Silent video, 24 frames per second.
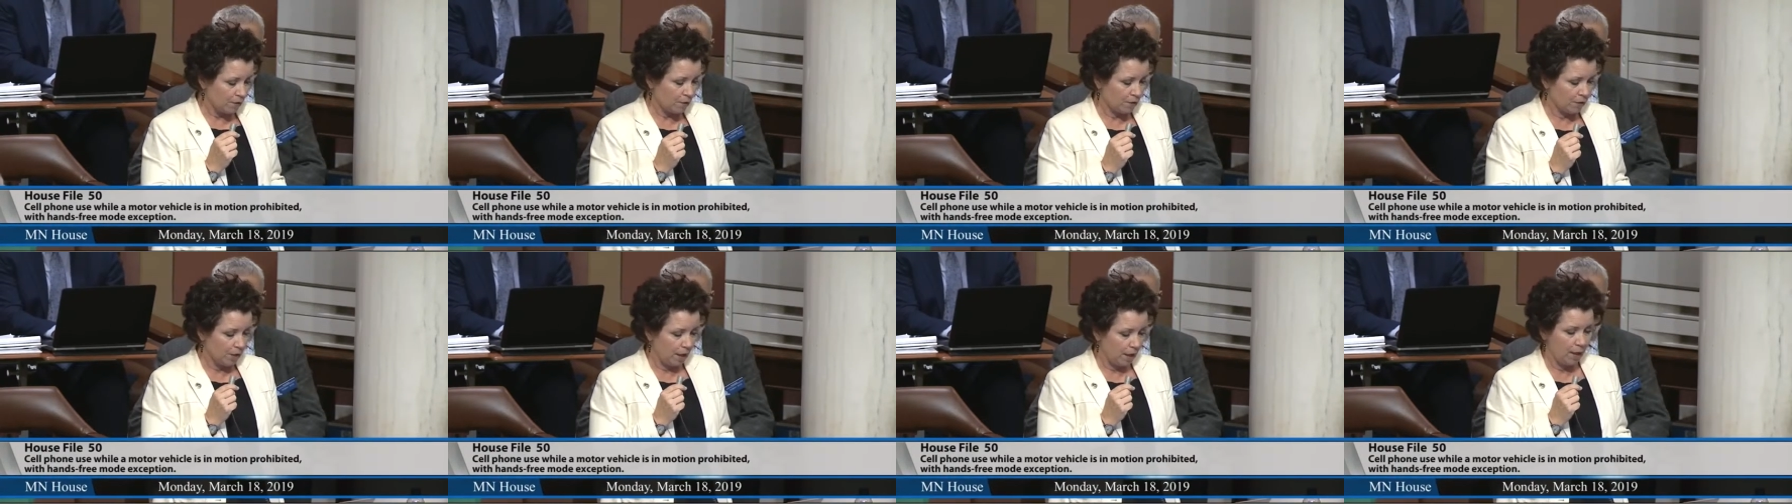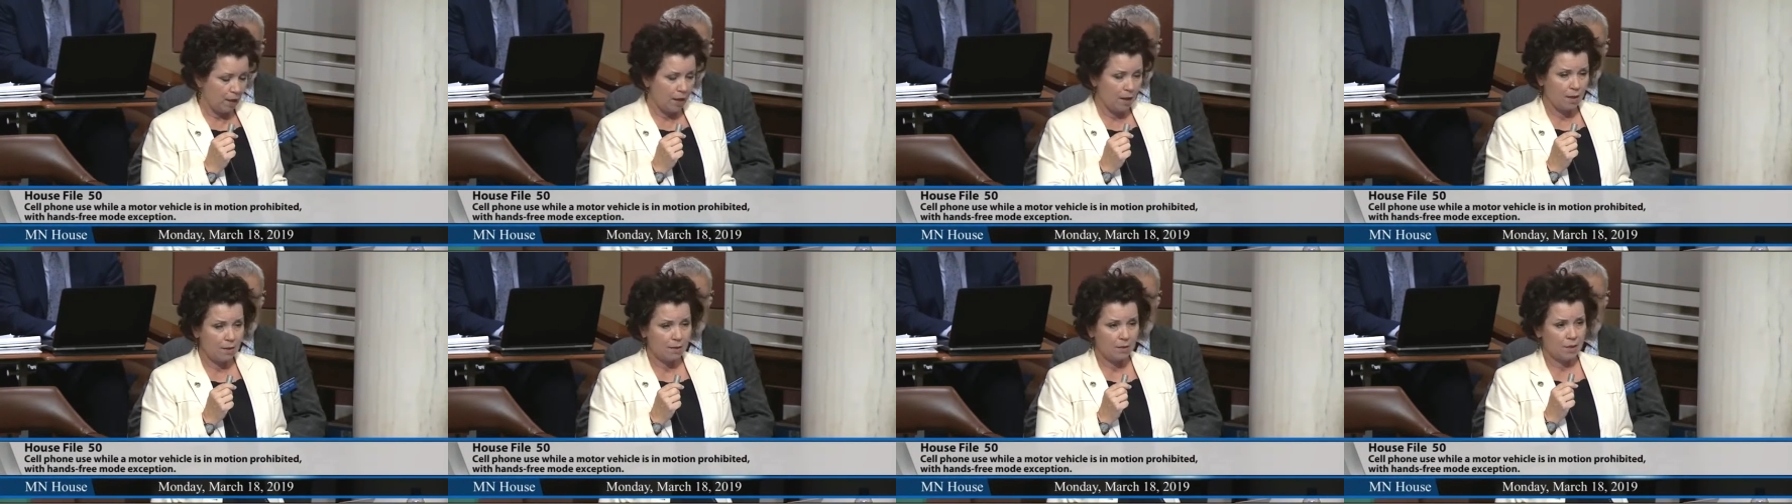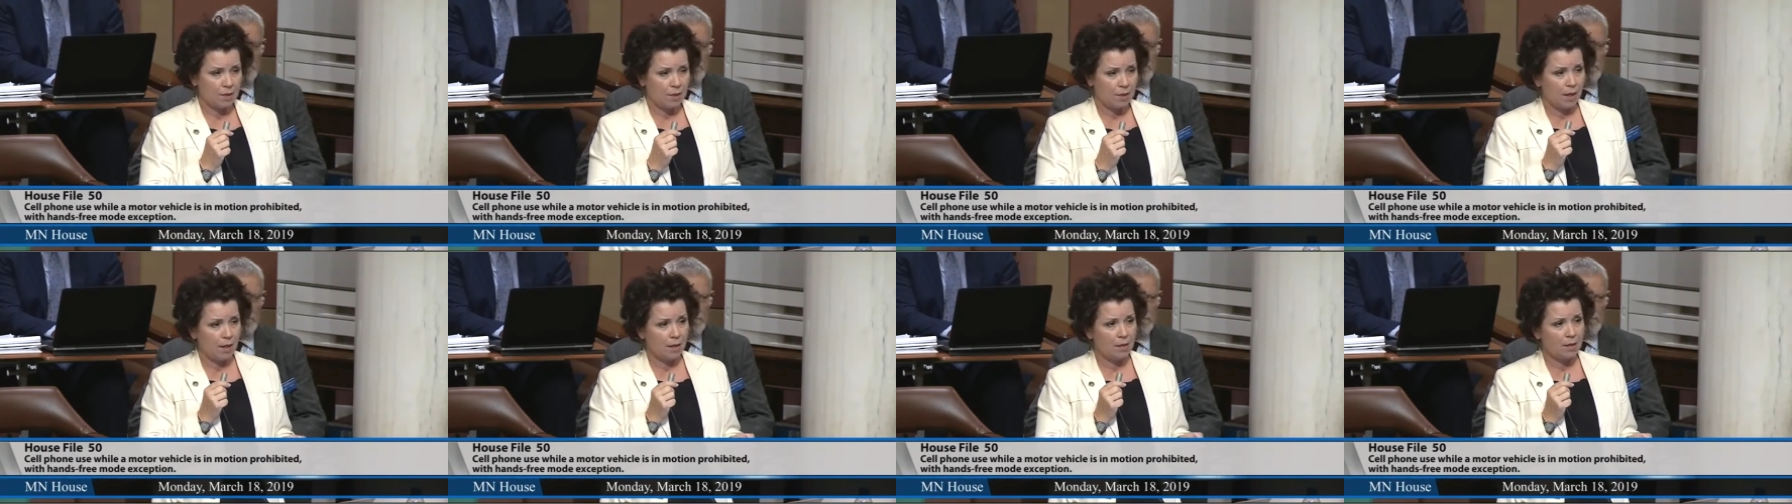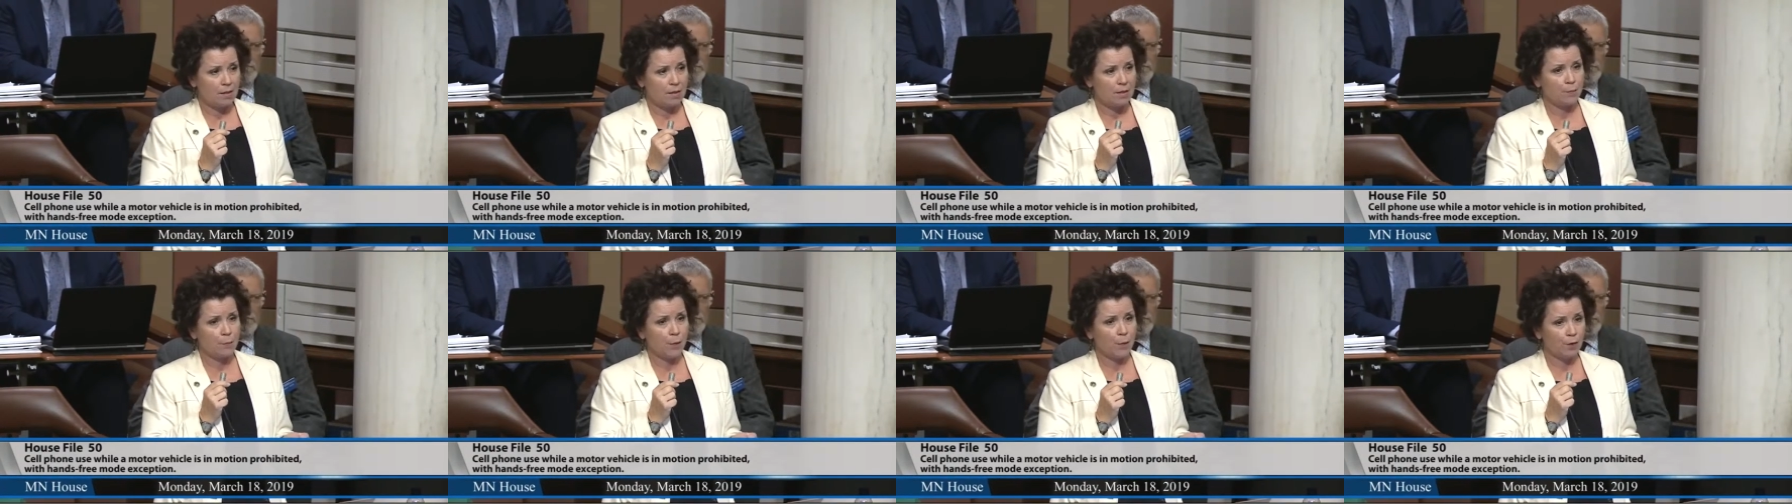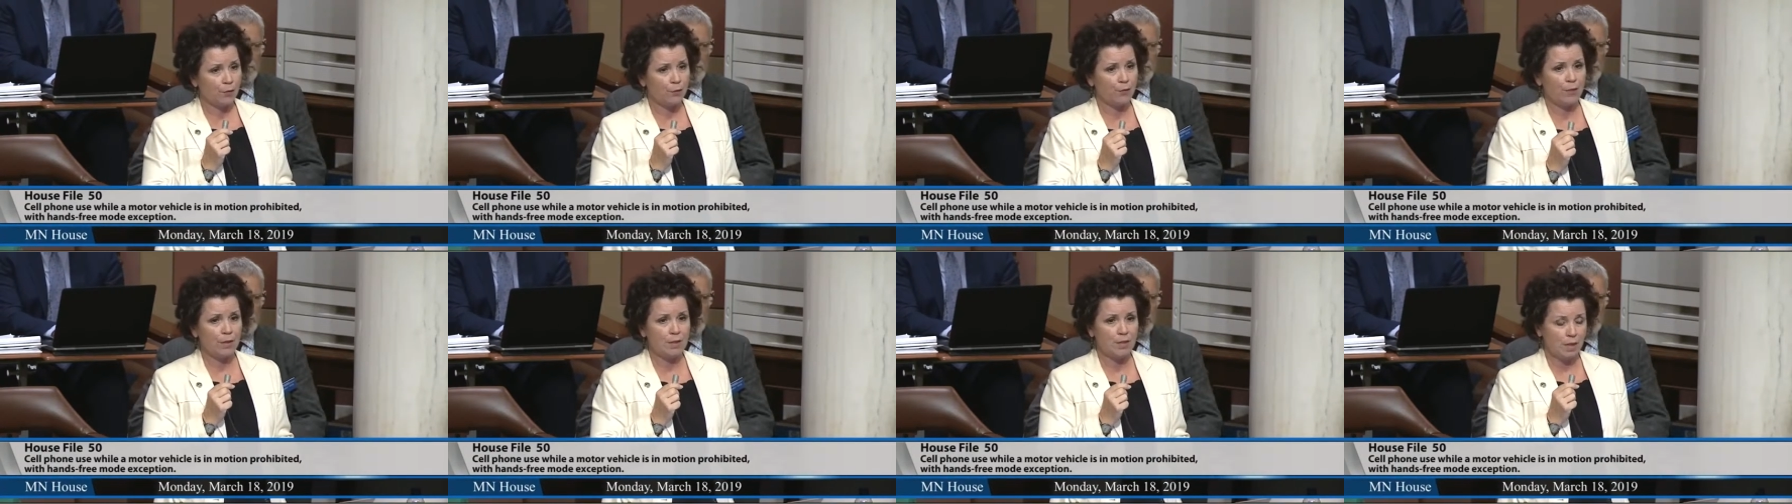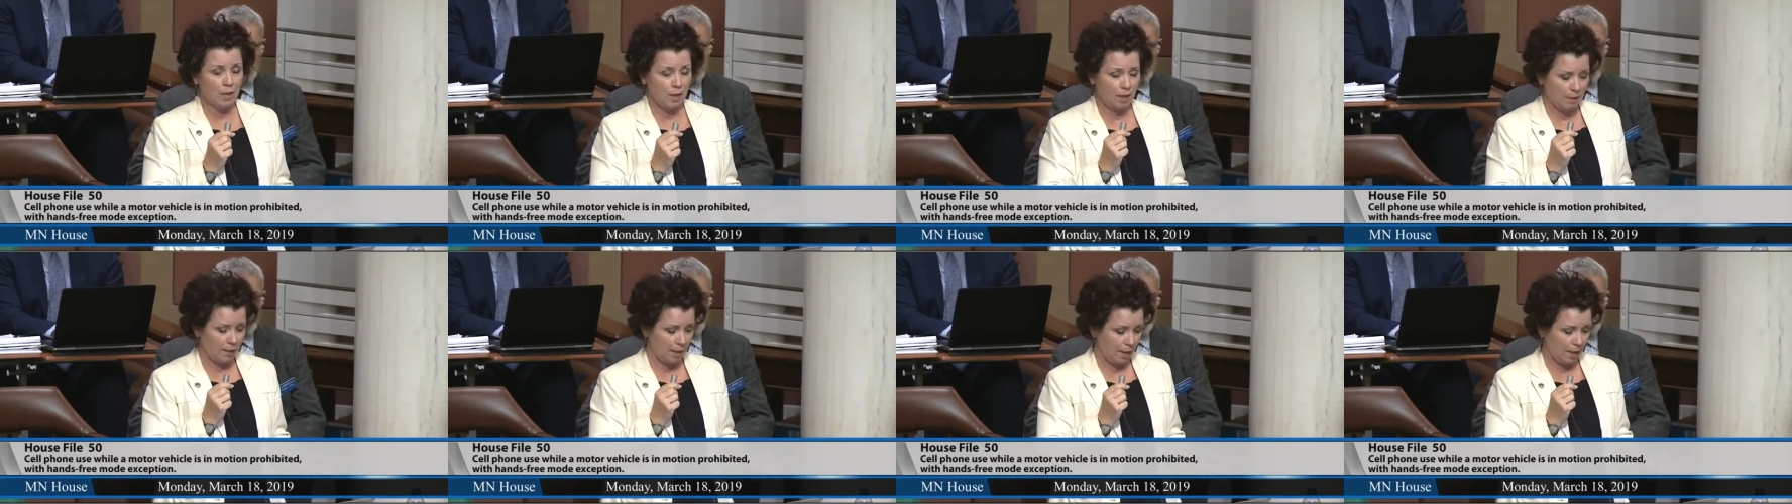So today is a perfect day